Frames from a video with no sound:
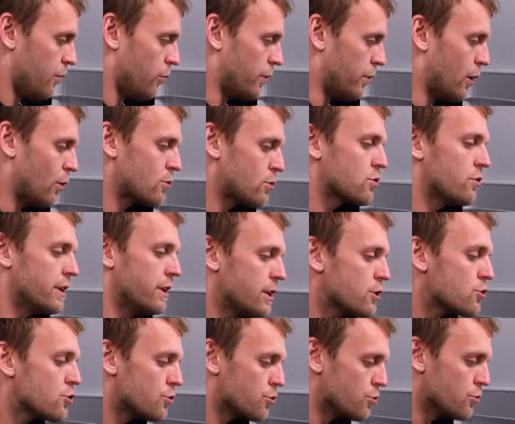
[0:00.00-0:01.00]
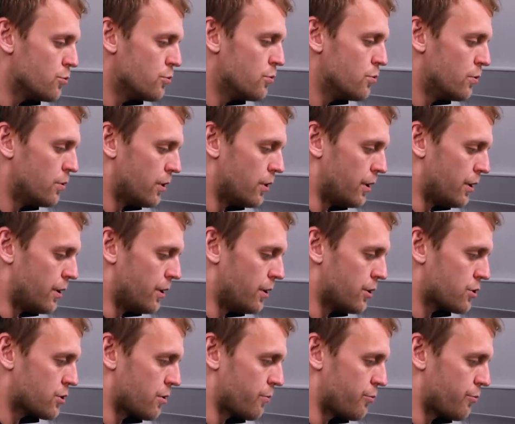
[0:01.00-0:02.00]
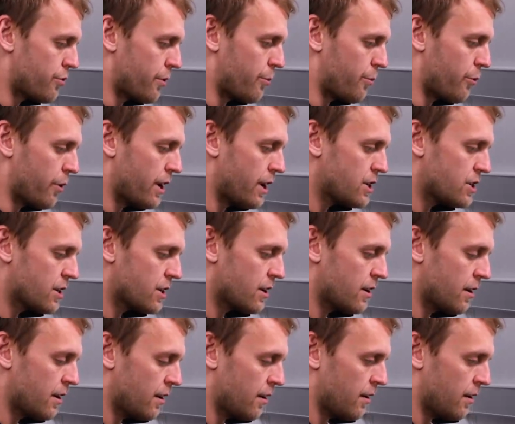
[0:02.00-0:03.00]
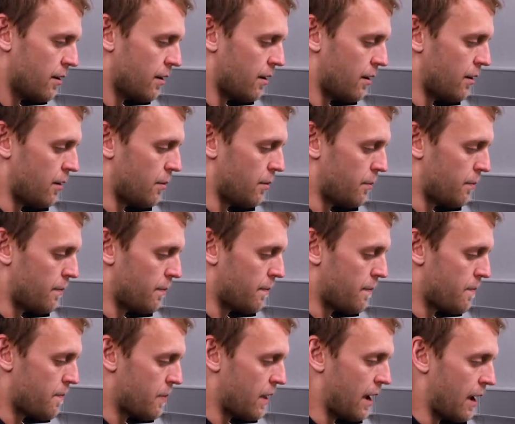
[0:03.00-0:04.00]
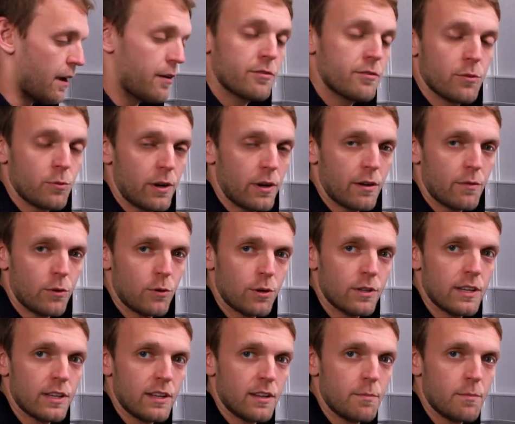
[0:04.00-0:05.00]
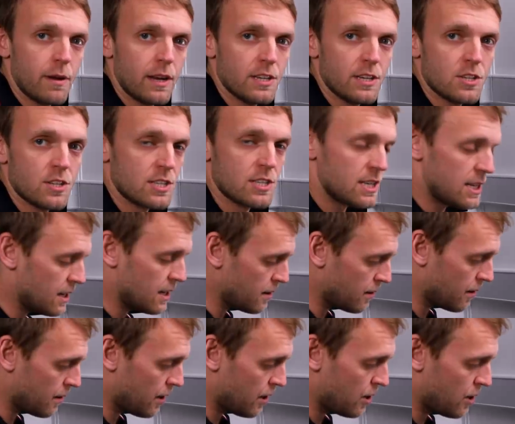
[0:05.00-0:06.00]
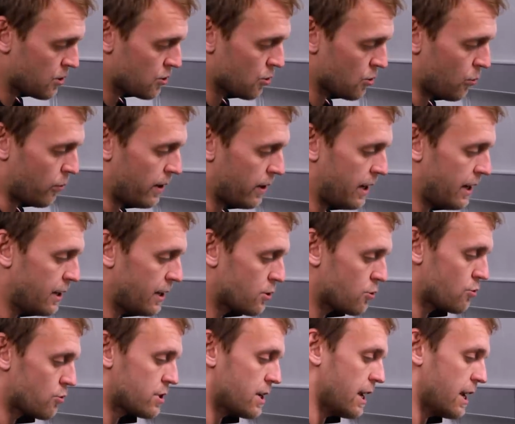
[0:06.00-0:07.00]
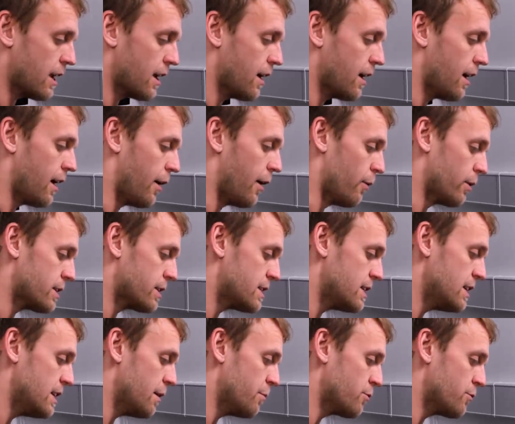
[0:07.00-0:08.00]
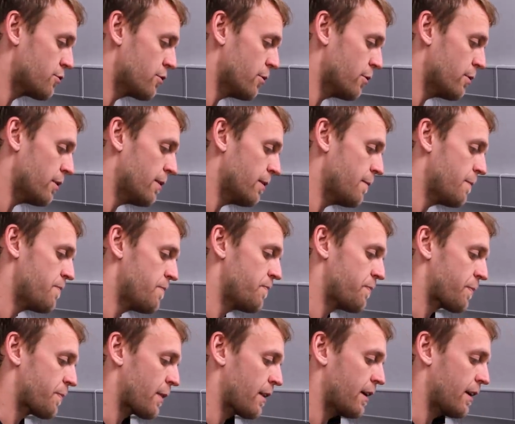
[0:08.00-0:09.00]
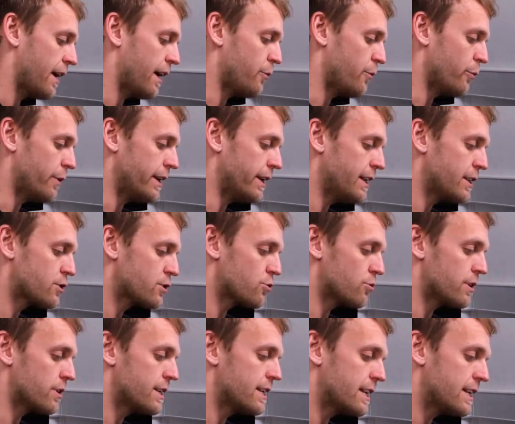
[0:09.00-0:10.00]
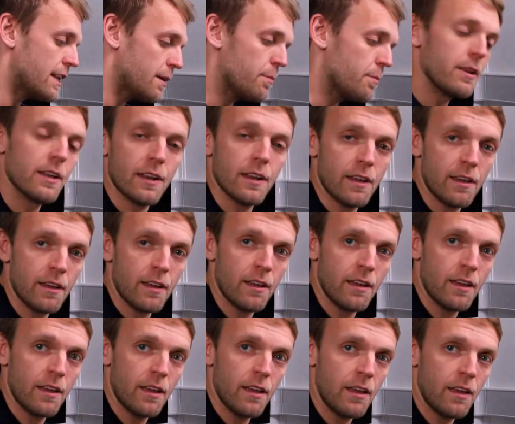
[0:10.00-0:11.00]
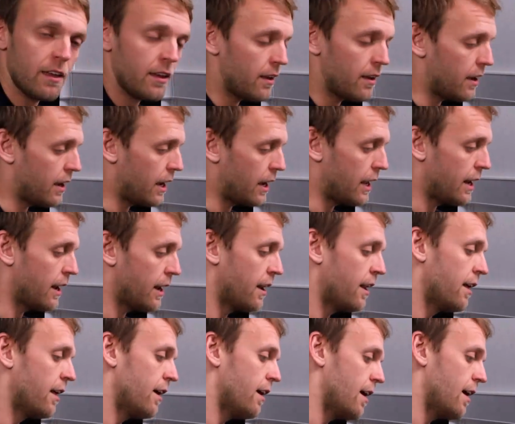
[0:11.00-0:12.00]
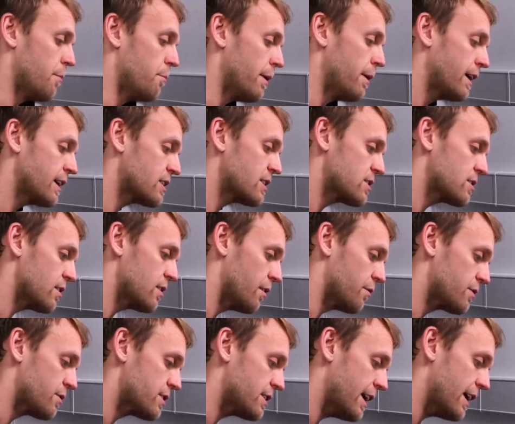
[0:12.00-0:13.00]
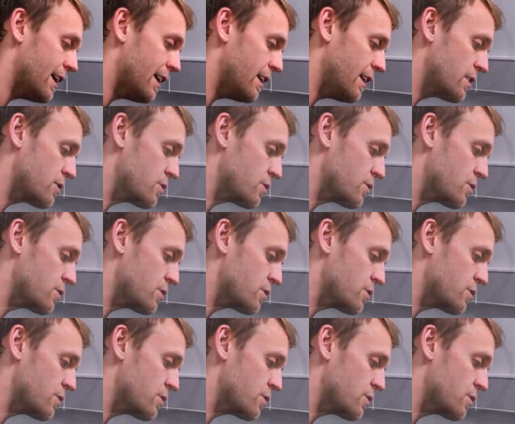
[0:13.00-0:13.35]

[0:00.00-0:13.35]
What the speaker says: We also need to do some preparation after we have looked in the patient's ear. So we need to take our TM-Trode and we need to dip it in a mix of saline